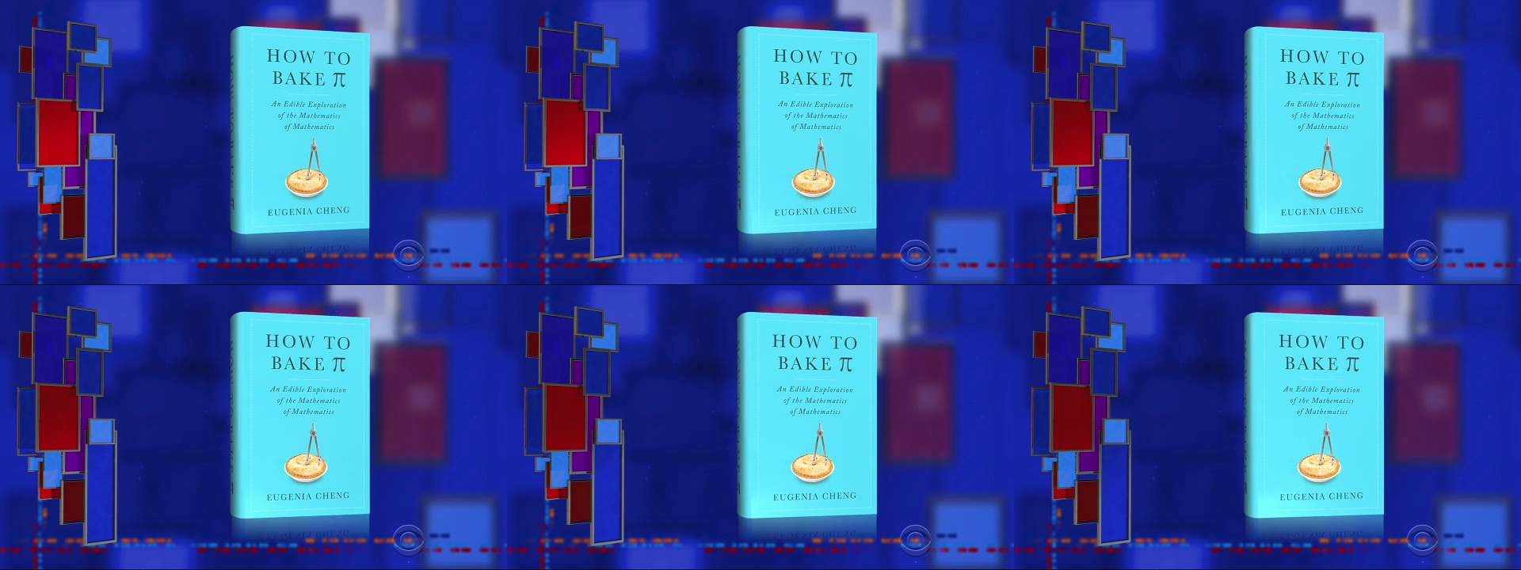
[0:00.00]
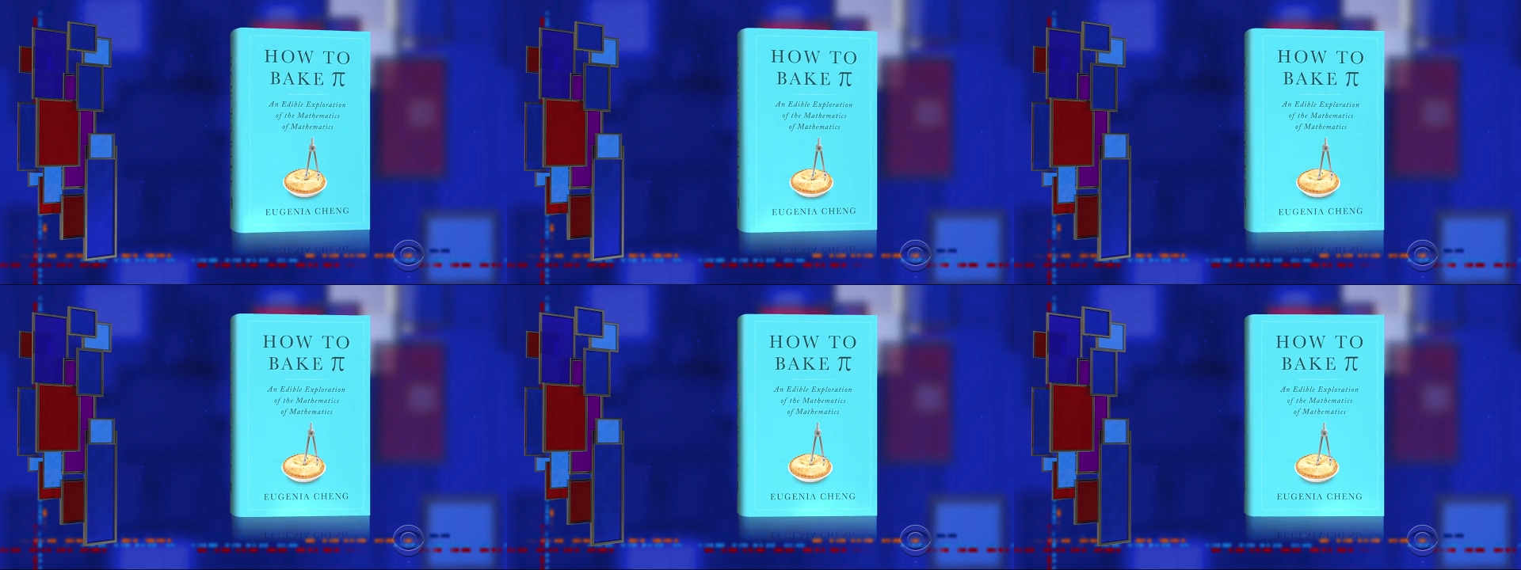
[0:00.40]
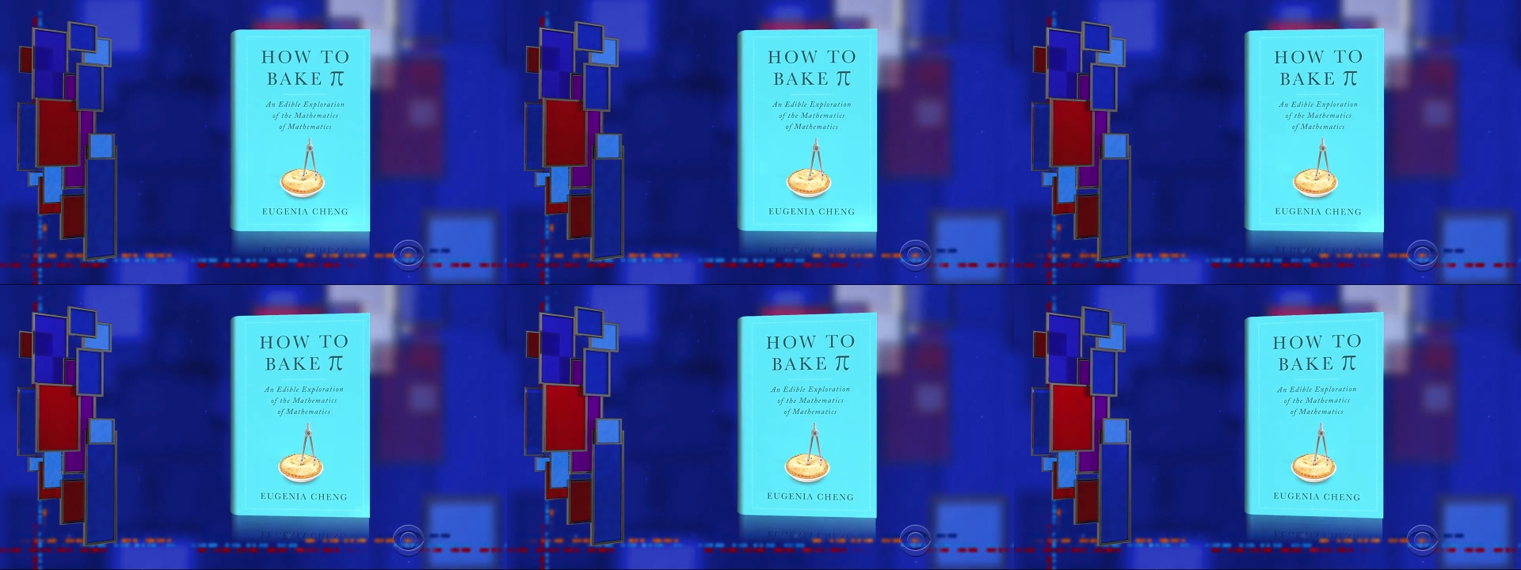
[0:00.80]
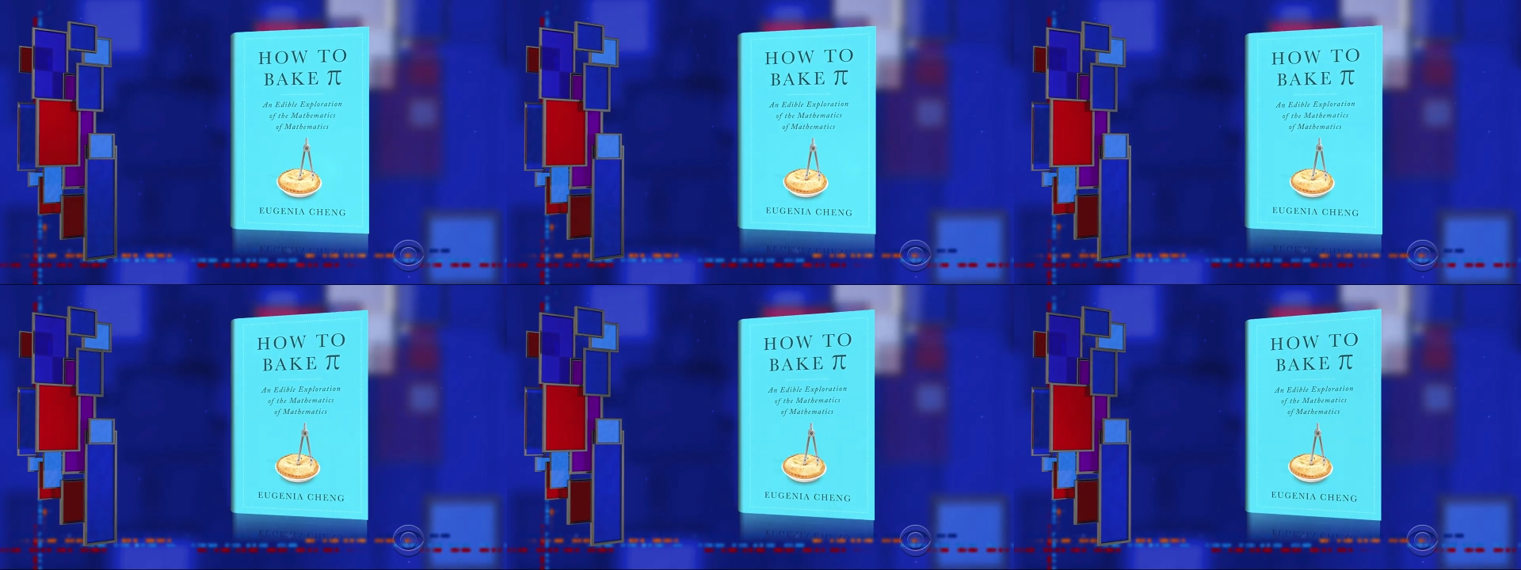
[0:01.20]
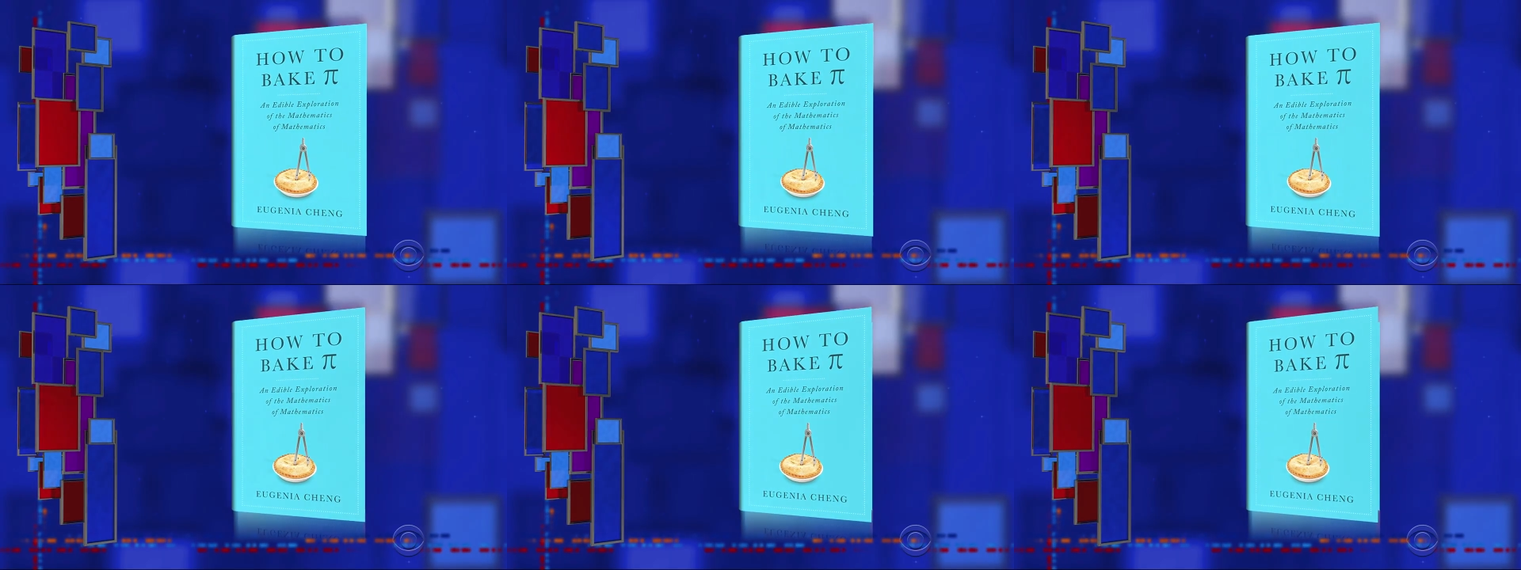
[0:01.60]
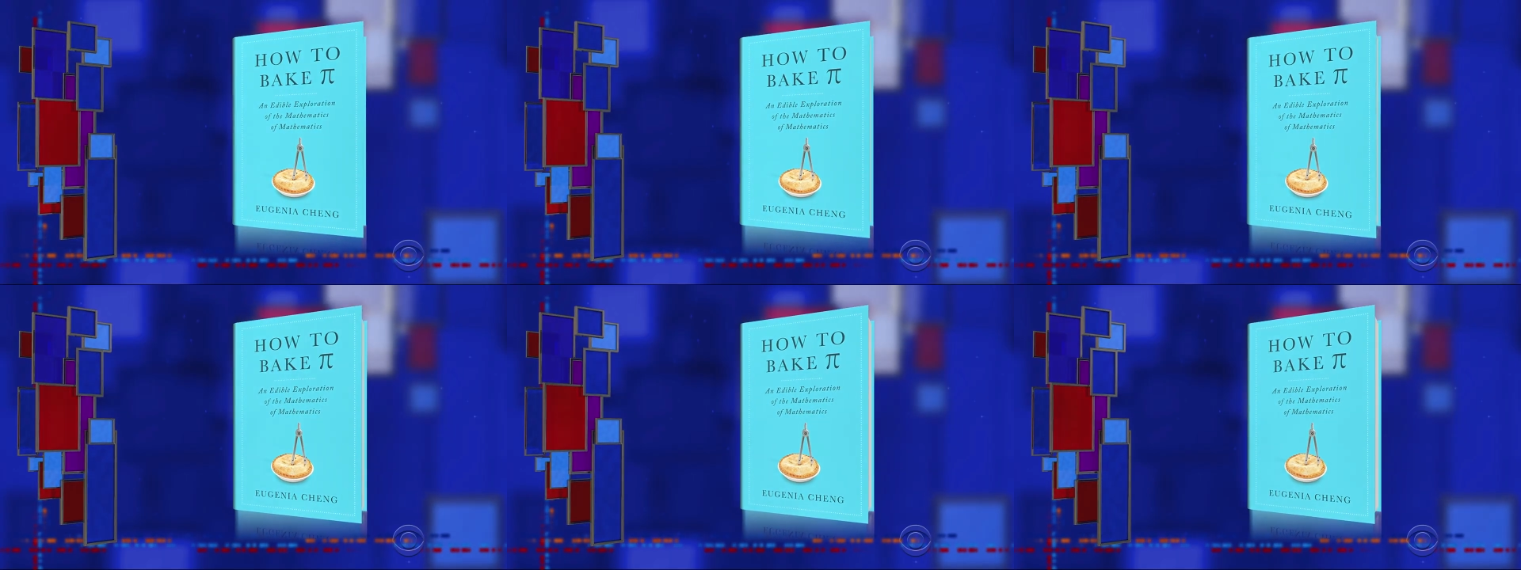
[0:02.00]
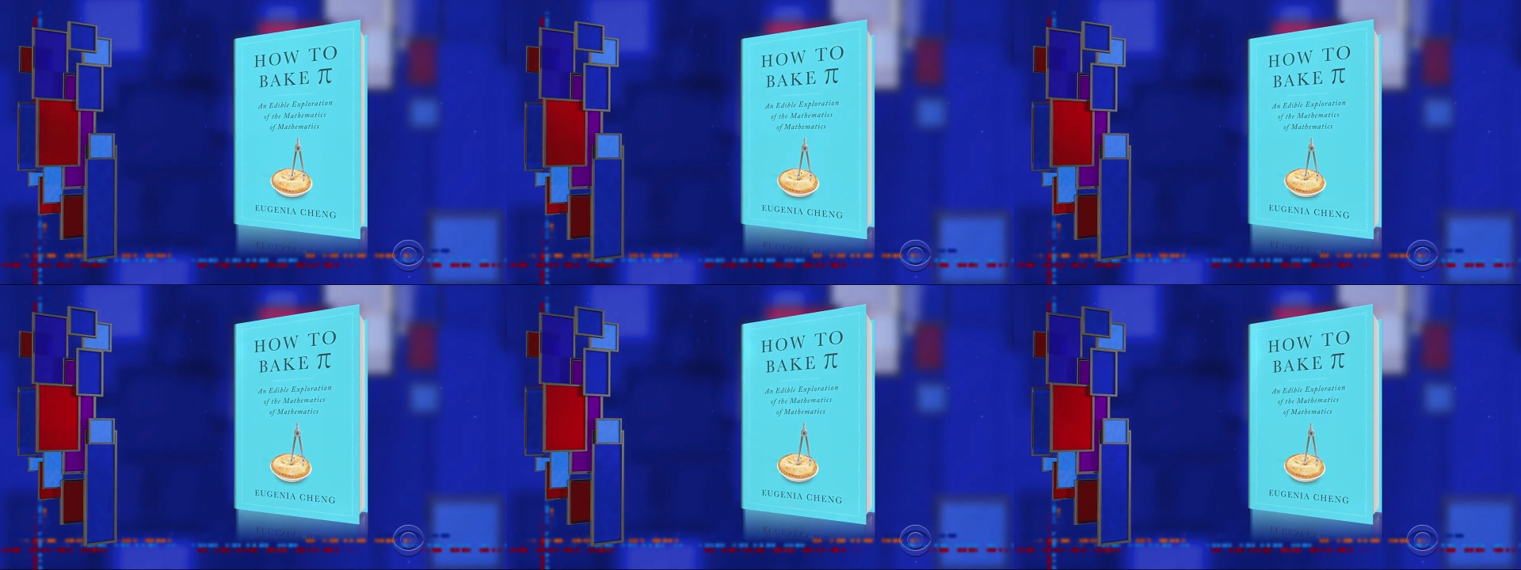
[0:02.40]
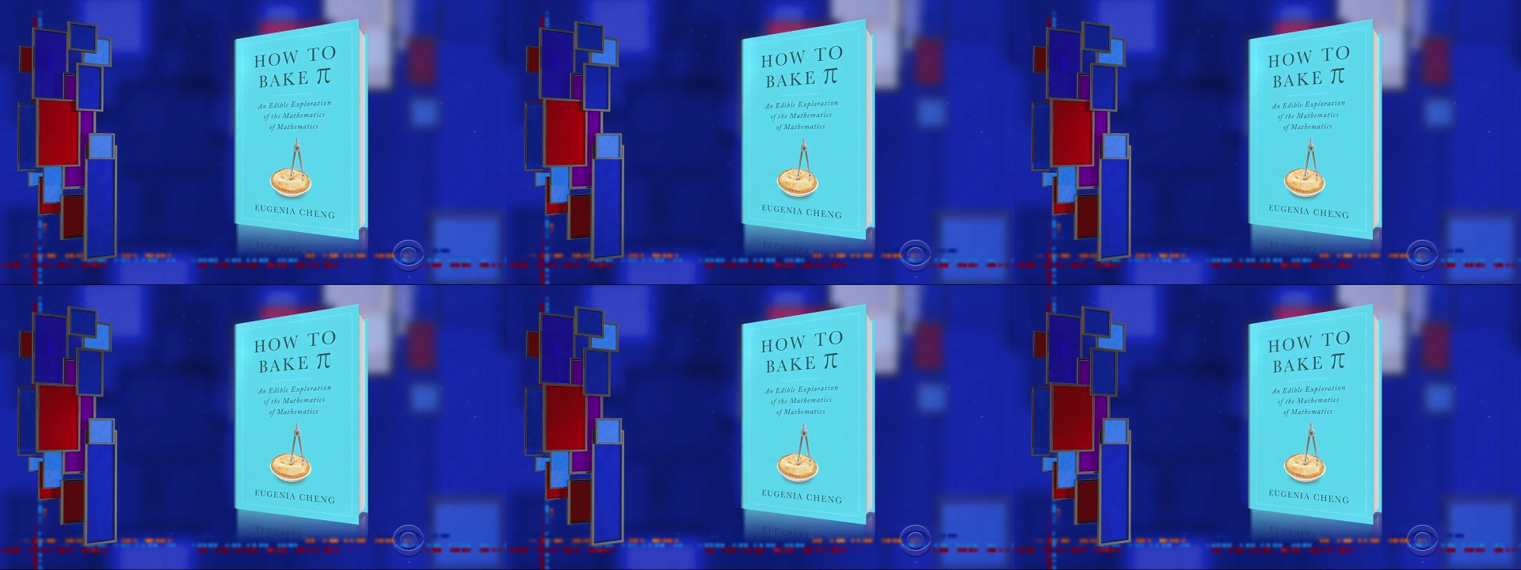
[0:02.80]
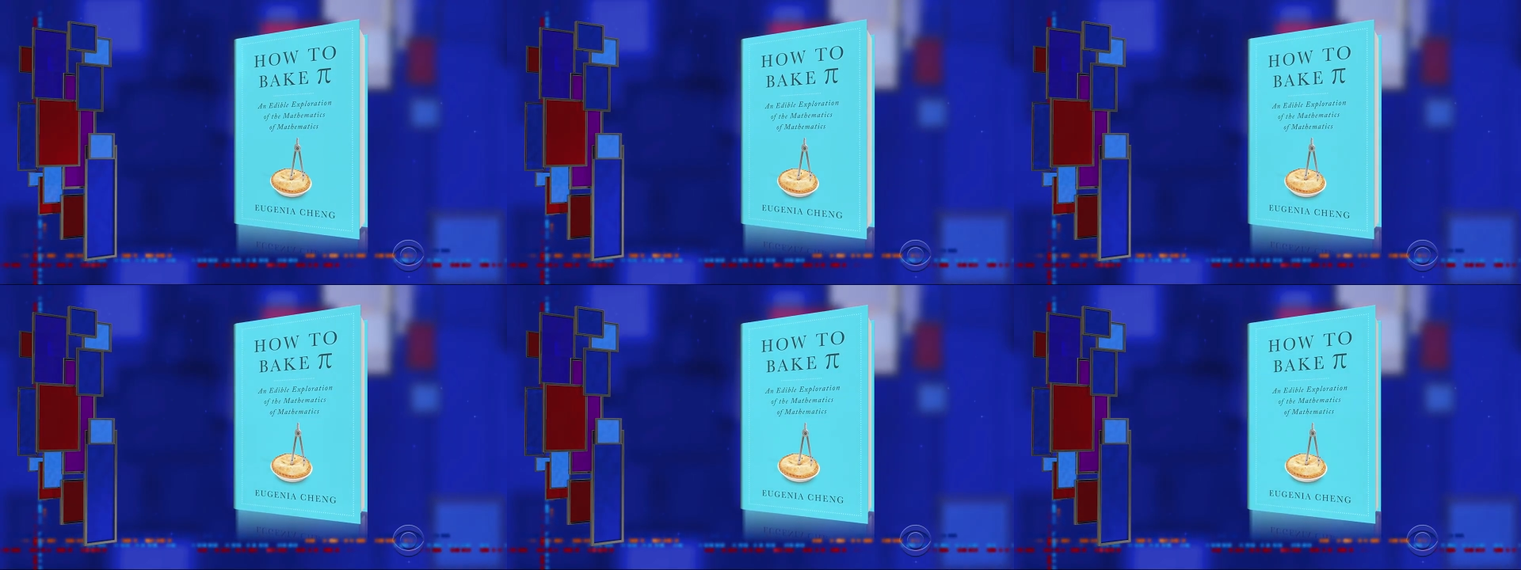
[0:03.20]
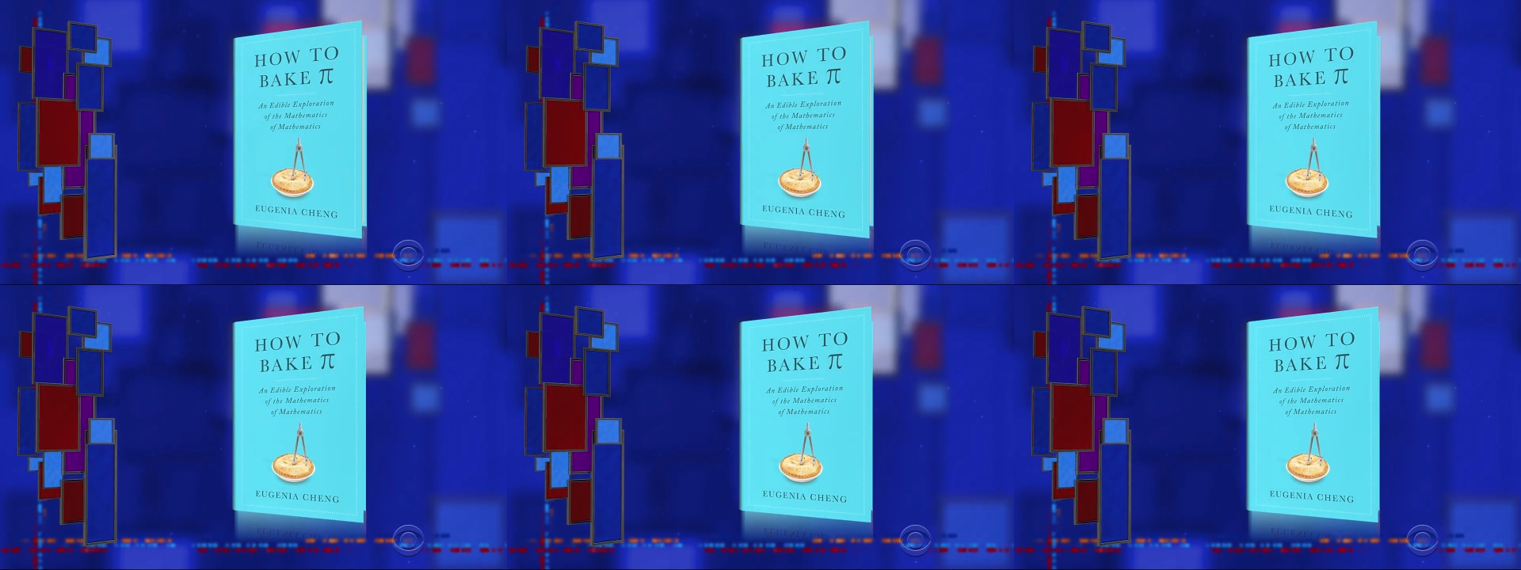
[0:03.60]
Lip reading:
No face is visible, so there are no lips to read.